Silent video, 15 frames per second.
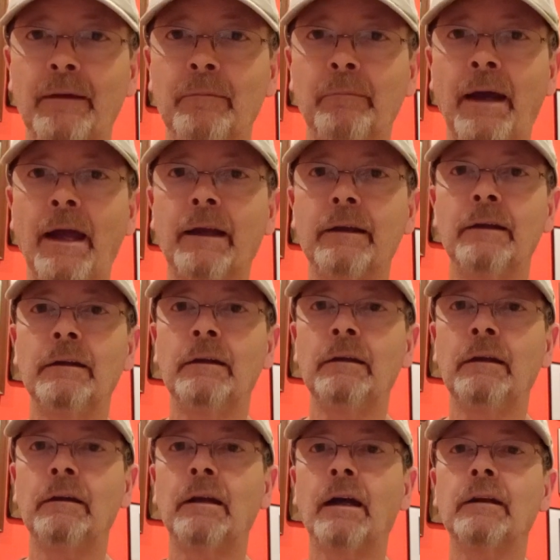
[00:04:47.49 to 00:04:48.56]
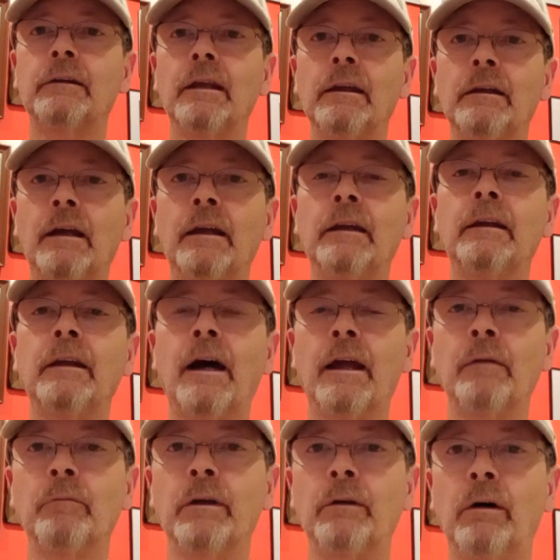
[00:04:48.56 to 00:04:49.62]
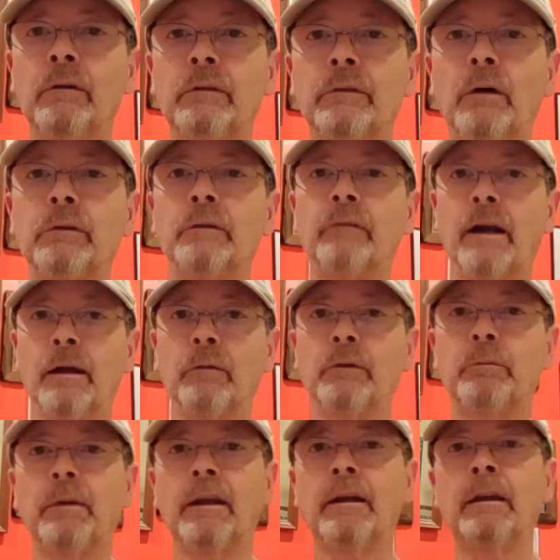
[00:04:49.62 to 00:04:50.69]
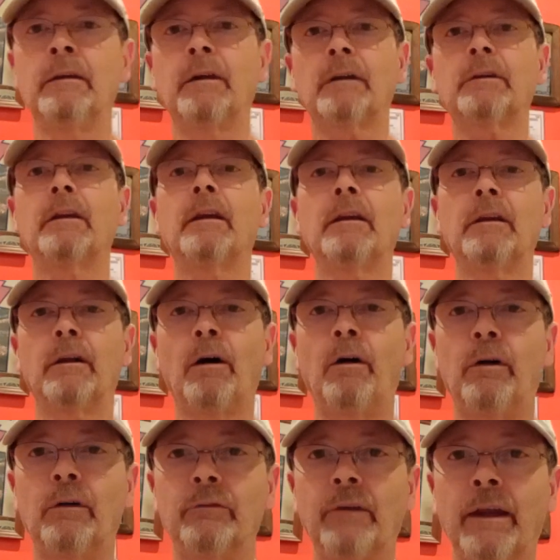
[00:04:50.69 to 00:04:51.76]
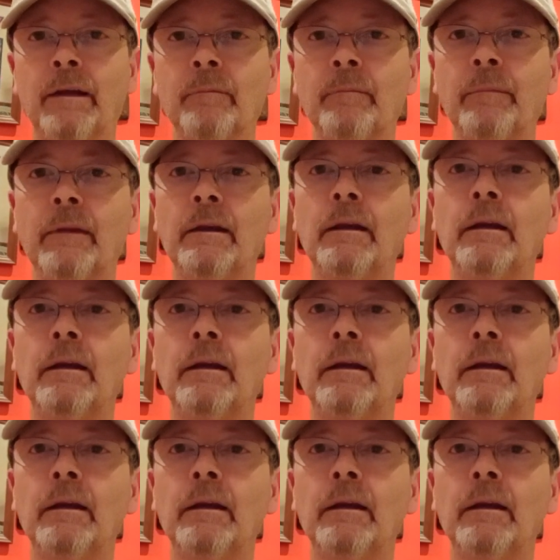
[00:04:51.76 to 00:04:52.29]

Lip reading: Back in 1999, when Nolan Ryan was being inducted into the Hall of Fame,